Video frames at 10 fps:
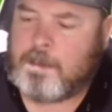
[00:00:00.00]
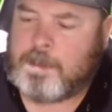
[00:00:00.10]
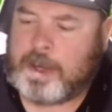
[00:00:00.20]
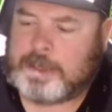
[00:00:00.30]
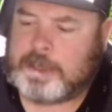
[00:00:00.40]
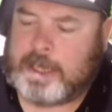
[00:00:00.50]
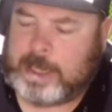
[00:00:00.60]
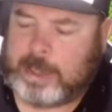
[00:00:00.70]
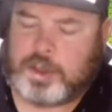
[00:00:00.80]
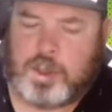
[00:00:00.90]
But I
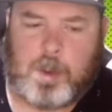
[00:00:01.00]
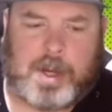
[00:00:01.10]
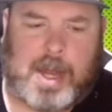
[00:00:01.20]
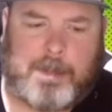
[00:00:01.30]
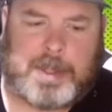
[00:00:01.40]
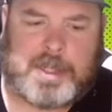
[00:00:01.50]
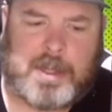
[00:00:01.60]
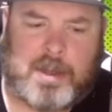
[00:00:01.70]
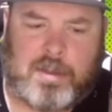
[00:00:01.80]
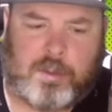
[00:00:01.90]
got 2 more copies and
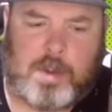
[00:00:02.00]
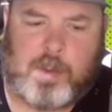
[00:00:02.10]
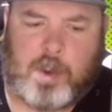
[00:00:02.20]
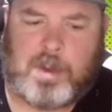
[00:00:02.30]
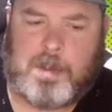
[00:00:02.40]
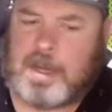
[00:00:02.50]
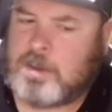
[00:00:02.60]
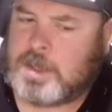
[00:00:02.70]
then 3 more in the mail,